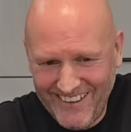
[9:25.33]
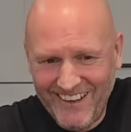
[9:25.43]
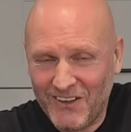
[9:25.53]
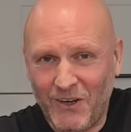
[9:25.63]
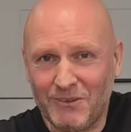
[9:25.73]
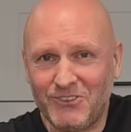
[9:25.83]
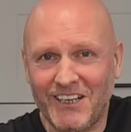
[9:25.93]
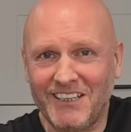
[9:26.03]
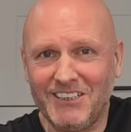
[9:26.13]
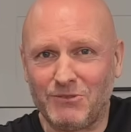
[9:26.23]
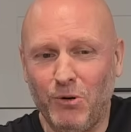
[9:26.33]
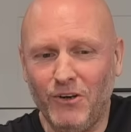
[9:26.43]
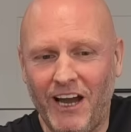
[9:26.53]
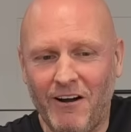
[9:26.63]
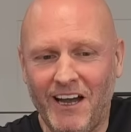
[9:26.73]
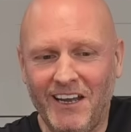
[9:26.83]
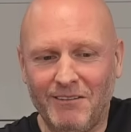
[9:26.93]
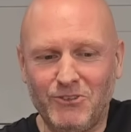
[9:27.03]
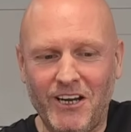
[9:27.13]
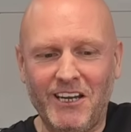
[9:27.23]
I know I'm dragging this bun out, Anna. I'm
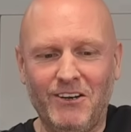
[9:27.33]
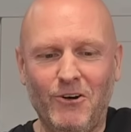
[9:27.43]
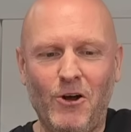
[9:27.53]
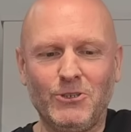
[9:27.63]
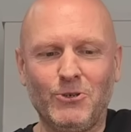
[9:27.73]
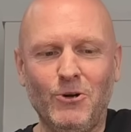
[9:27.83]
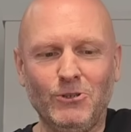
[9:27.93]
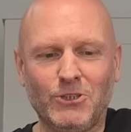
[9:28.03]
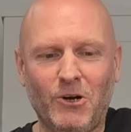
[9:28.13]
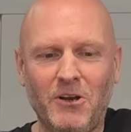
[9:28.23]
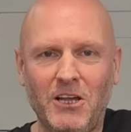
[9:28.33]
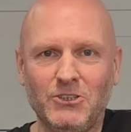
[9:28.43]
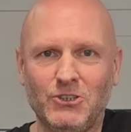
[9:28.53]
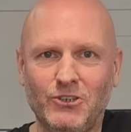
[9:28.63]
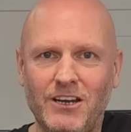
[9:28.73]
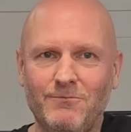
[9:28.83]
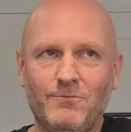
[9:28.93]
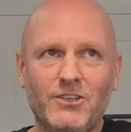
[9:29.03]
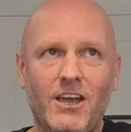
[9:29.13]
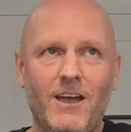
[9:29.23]
dragging a Roy's Rolls Coronation Street
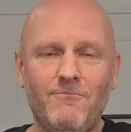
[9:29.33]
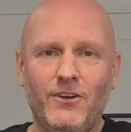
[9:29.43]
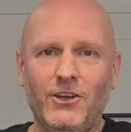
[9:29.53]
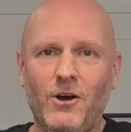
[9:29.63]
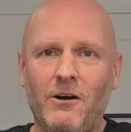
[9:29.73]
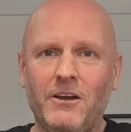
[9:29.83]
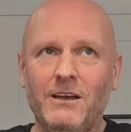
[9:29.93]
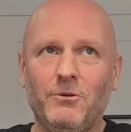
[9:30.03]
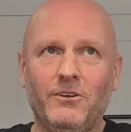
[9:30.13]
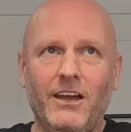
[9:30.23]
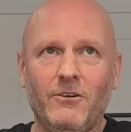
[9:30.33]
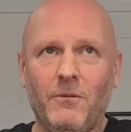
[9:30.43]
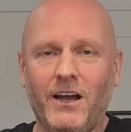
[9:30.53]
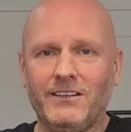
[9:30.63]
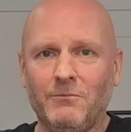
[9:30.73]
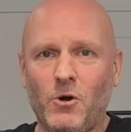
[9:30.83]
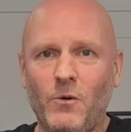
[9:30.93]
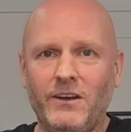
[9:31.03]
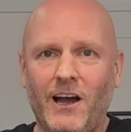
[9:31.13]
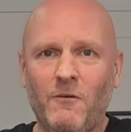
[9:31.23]
video out here, but never mind, I'm
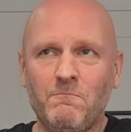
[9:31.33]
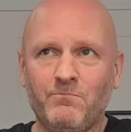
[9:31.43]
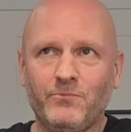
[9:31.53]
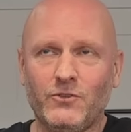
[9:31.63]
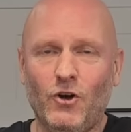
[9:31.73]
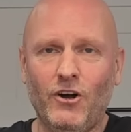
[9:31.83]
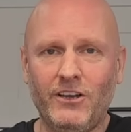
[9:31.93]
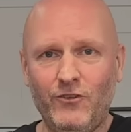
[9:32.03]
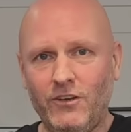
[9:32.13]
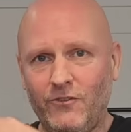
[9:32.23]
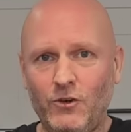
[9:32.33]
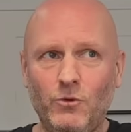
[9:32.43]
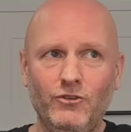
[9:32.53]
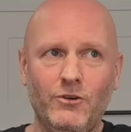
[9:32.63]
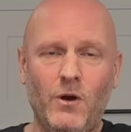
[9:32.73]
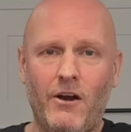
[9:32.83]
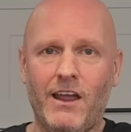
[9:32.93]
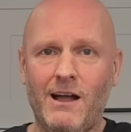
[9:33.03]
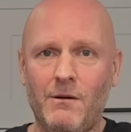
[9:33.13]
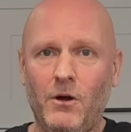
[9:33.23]
going now. So if you're wondering where I
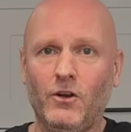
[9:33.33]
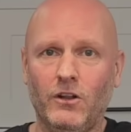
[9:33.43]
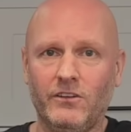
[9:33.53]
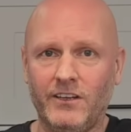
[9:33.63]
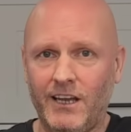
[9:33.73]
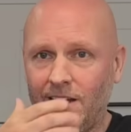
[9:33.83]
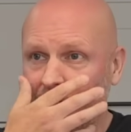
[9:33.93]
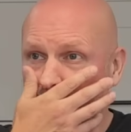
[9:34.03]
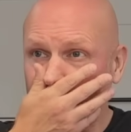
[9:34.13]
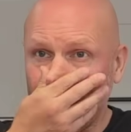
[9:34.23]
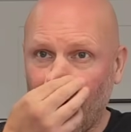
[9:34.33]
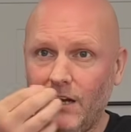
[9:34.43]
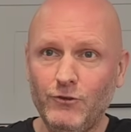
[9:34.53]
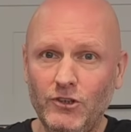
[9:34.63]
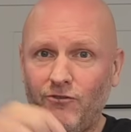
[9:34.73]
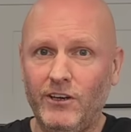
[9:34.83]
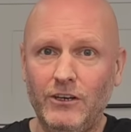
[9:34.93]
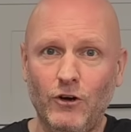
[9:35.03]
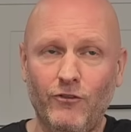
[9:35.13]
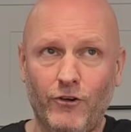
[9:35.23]
am, I'm on holiday. I have done a
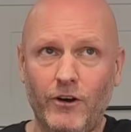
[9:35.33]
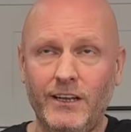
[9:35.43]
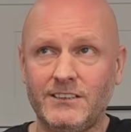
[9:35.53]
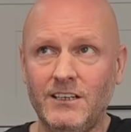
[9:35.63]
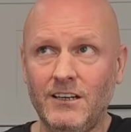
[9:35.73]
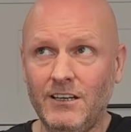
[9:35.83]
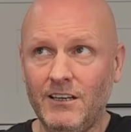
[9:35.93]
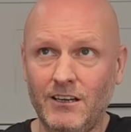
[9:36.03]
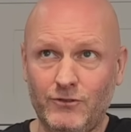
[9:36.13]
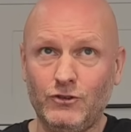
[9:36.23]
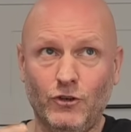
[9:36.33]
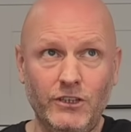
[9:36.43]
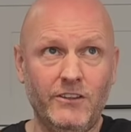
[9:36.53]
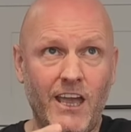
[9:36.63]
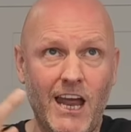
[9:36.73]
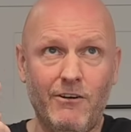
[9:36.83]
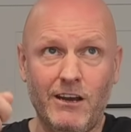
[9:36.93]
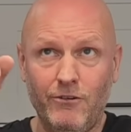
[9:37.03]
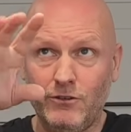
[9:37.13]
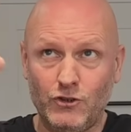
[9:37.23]
video for it of showing you the
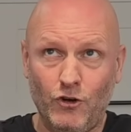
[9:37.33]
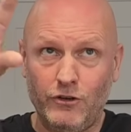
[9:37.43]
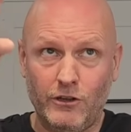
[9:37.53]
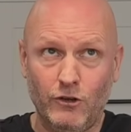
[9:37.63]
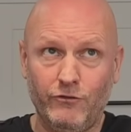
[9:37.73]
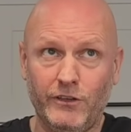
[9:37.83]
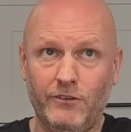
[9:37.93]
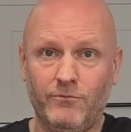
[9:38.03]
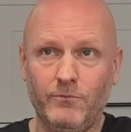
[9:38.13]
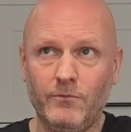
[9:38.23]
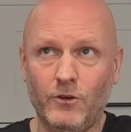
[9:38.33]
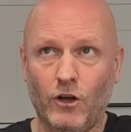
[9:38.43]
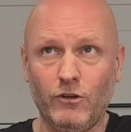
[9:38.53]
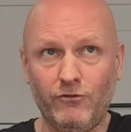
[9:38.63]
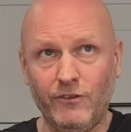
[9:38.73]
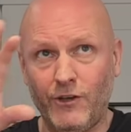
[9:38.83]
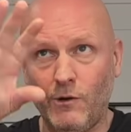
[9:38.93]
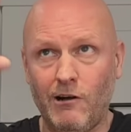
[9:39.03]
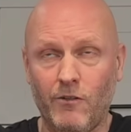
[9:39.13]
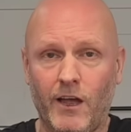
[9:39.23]
area and showing you the lovely, got a lovely view
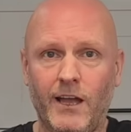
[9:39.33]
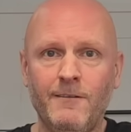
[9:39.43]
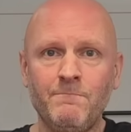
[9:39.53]
out there.